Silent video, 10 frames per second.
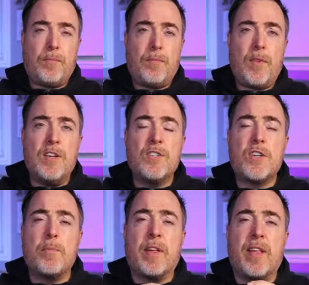
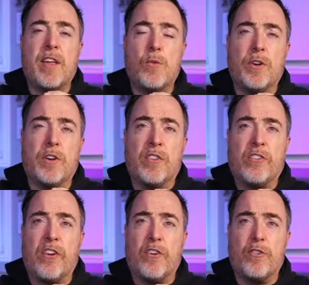something that you would
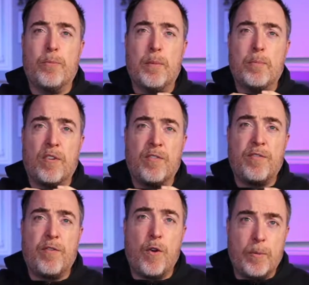consider to be
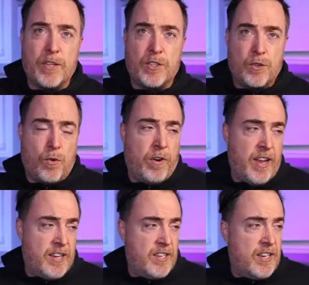performance
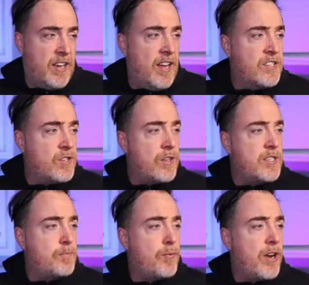oriented. And so let's
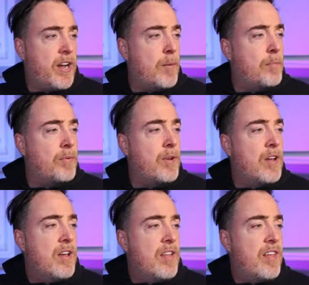bring up,
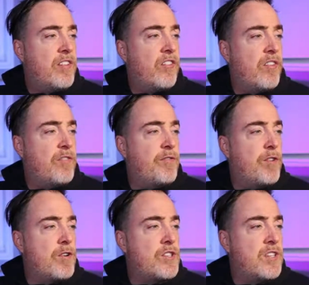that's the
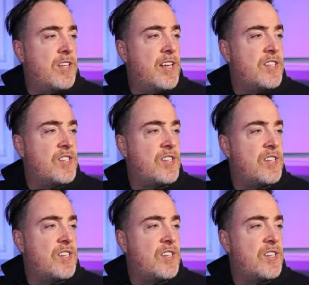first list